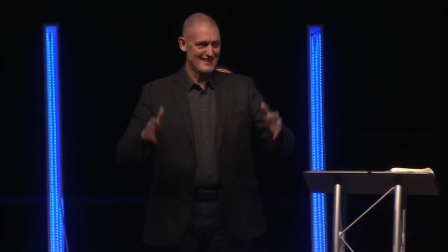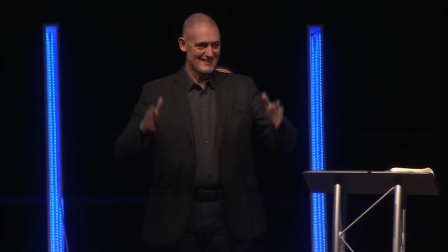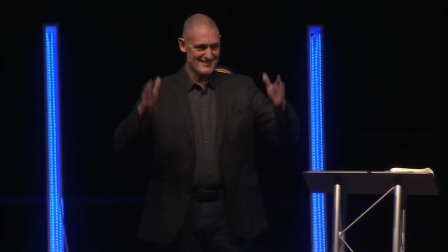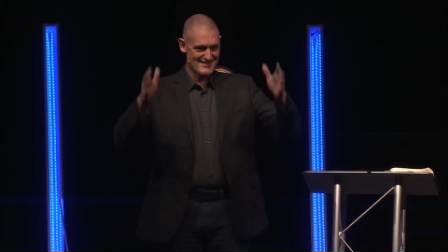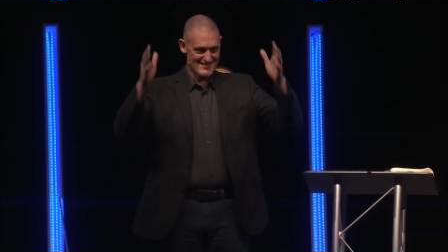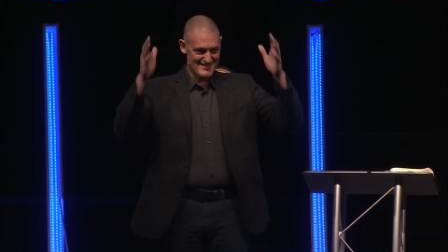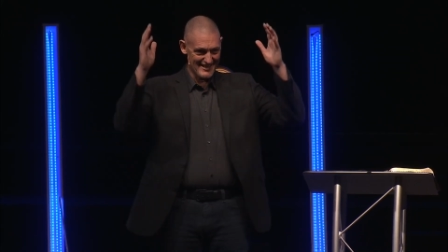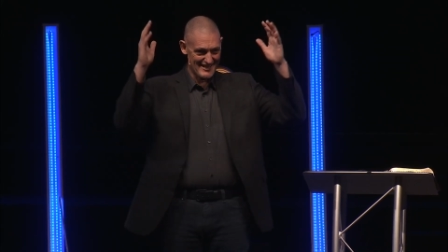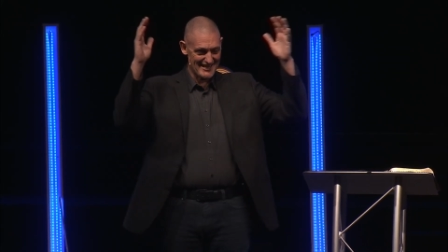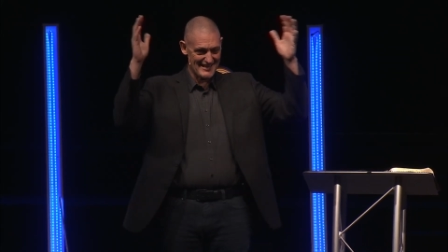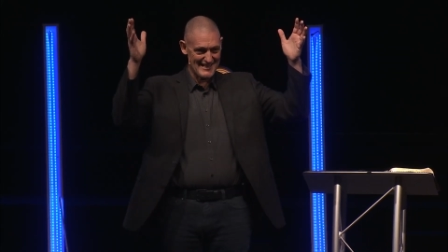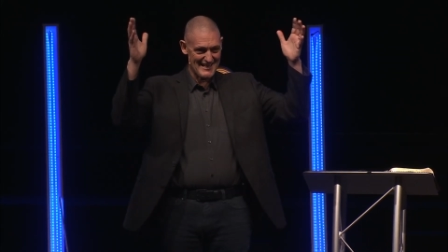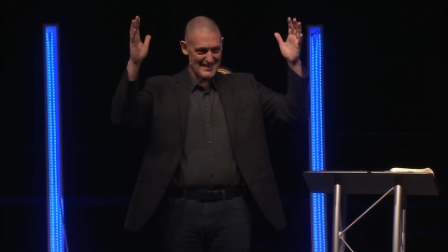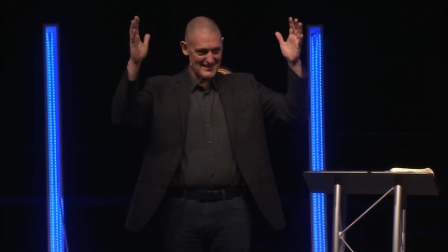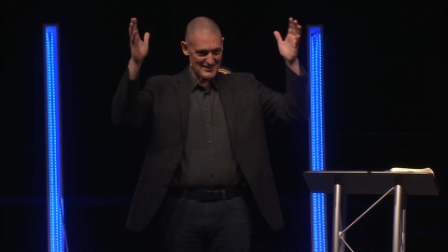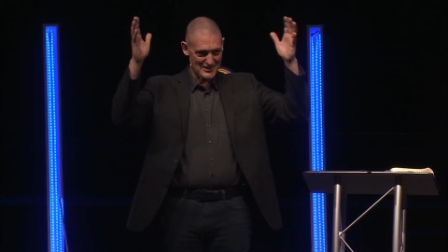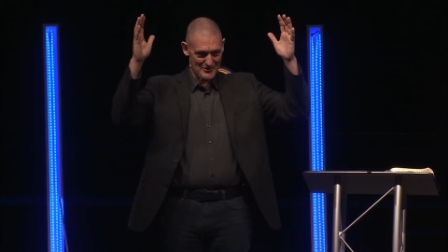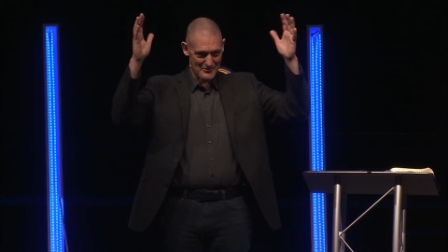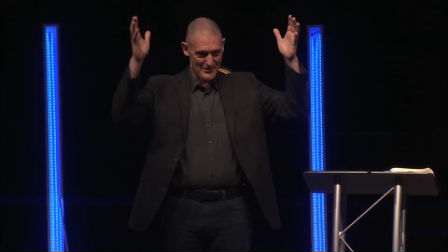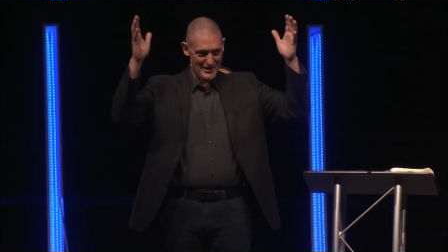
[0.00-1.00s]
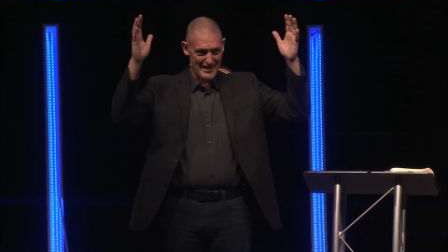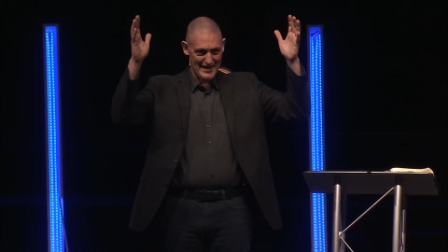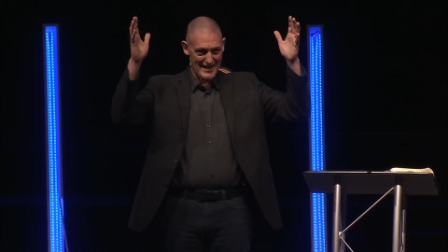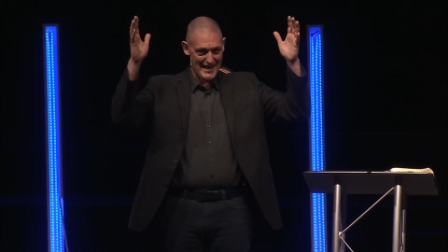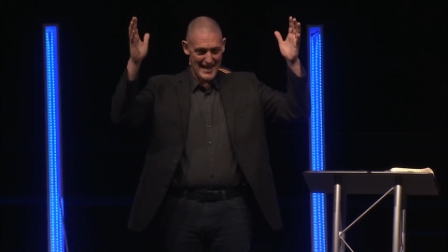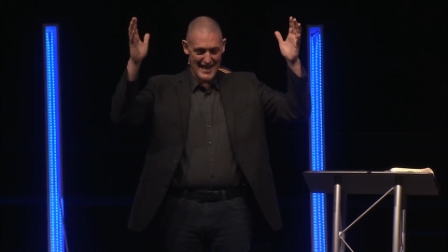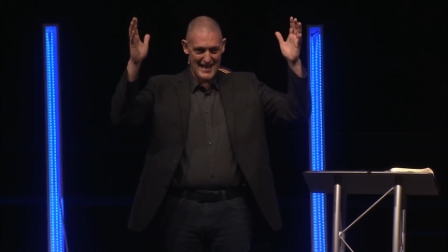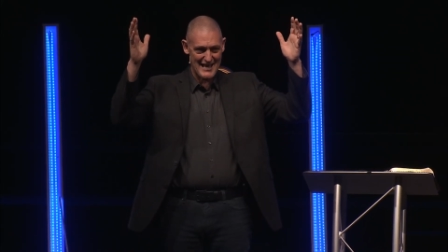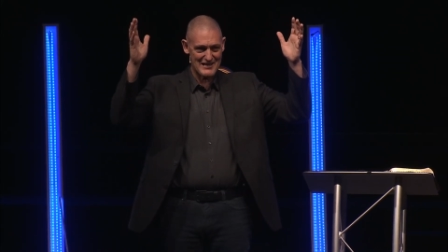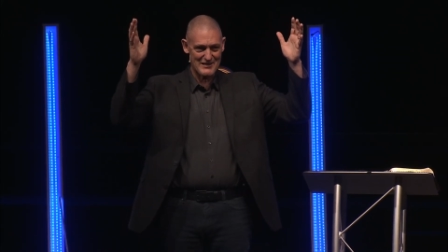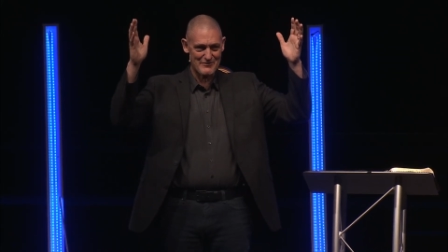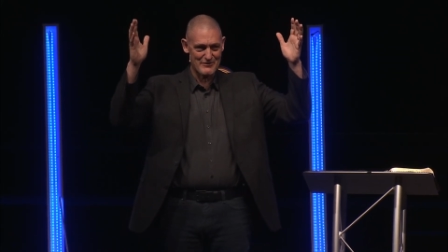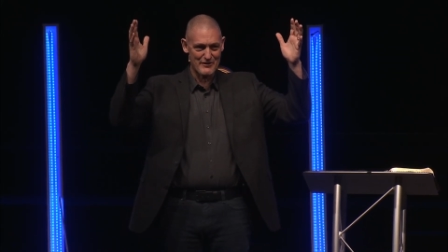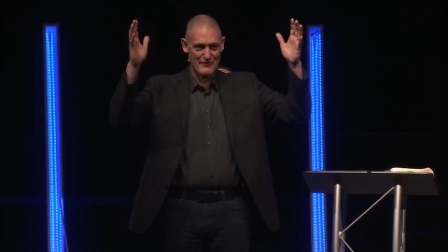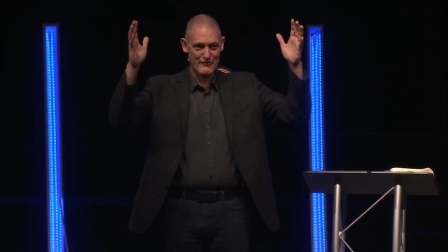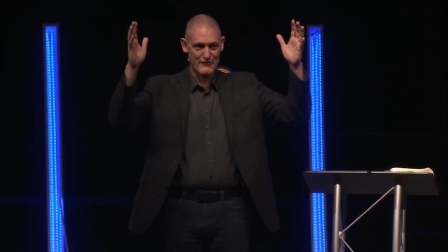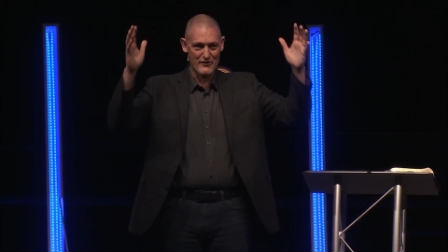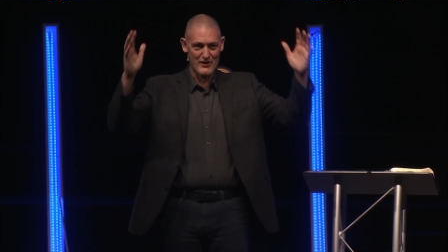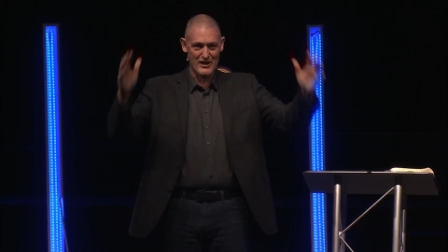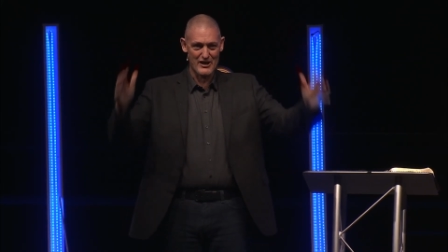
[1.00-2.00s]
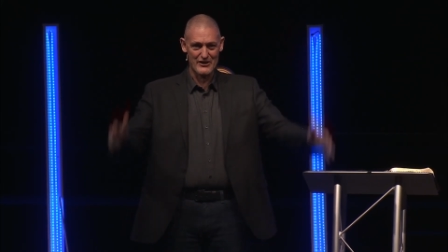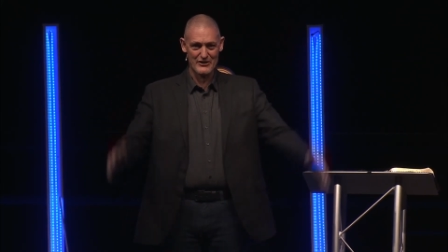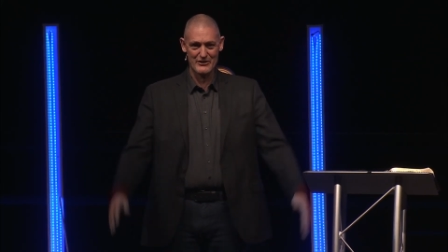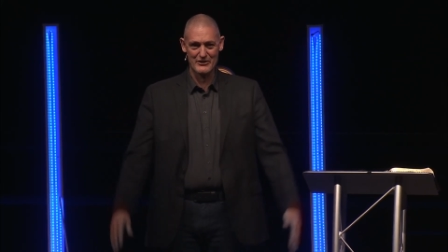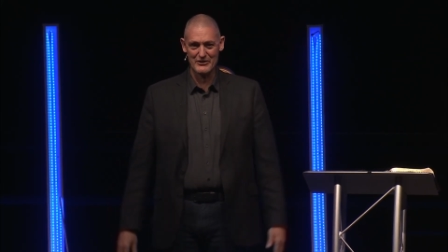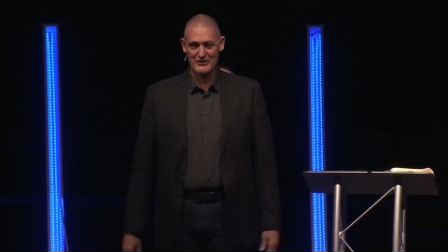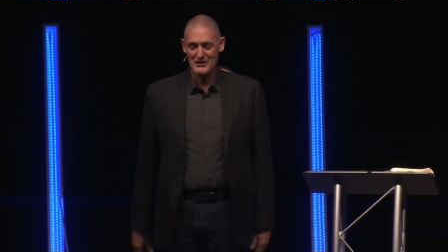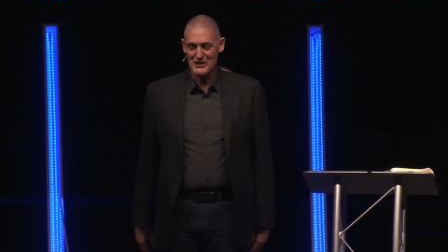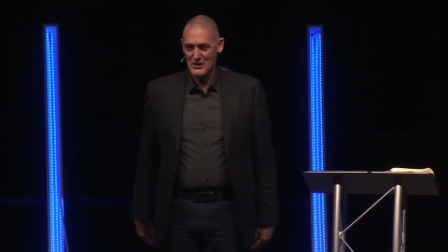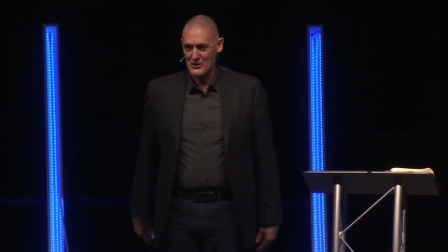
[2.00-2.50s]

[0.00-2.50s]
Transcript: sitting at the right hand of the Father